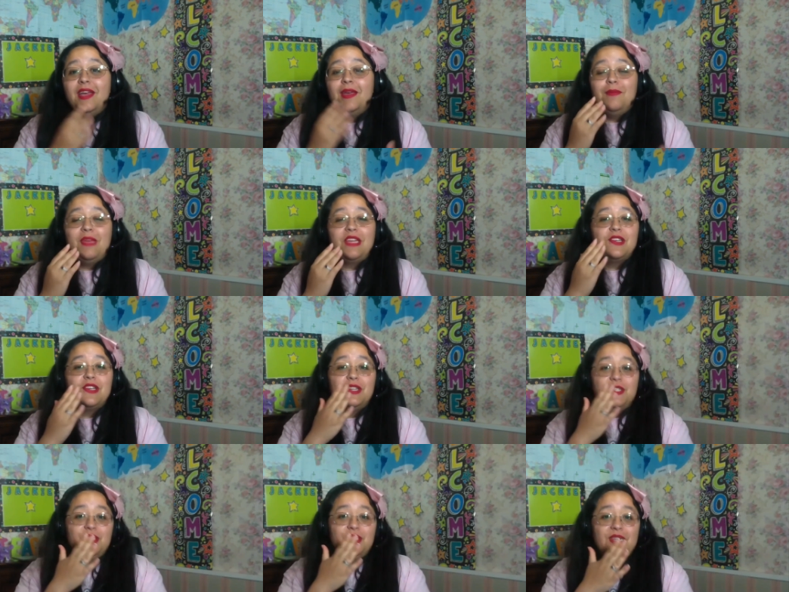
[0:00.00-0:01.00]
make sure your
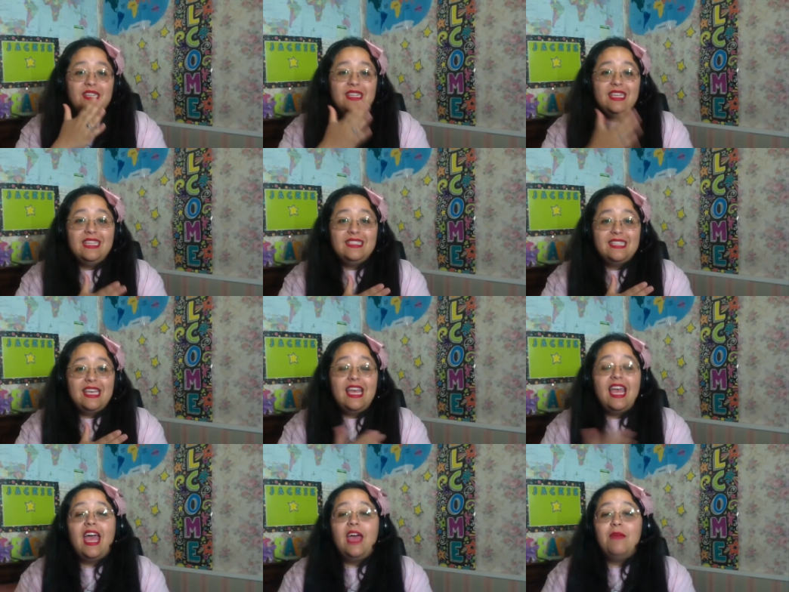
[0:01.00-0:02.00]
student gets it,
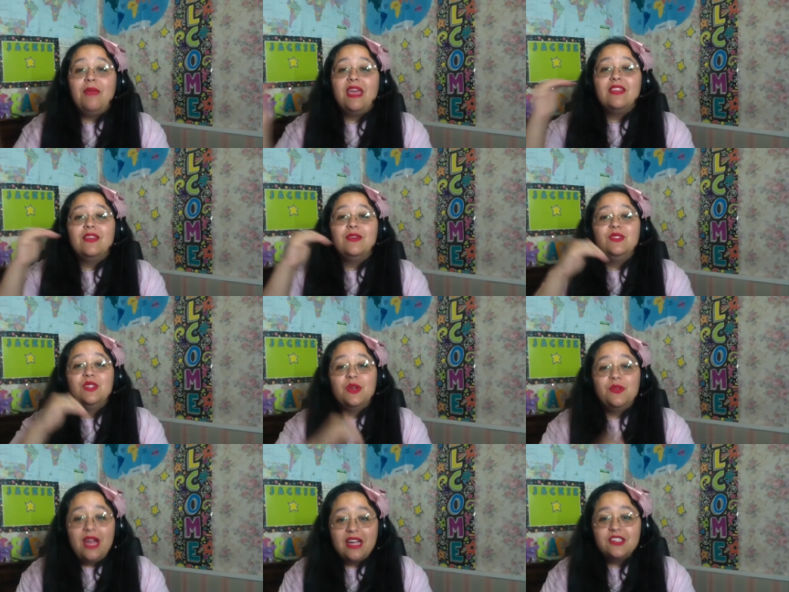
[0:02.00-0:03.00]
and make those
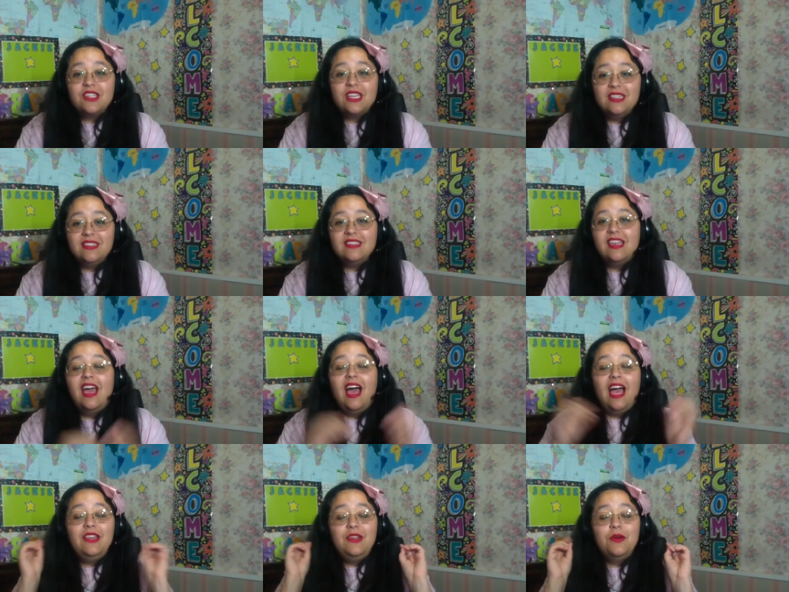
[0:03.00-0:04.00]
corrections.
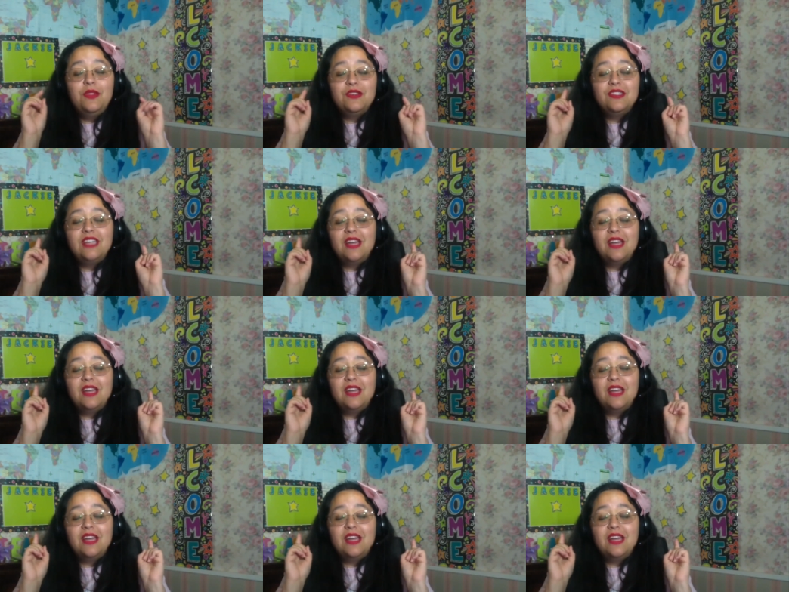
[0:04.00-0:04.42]
I know there's not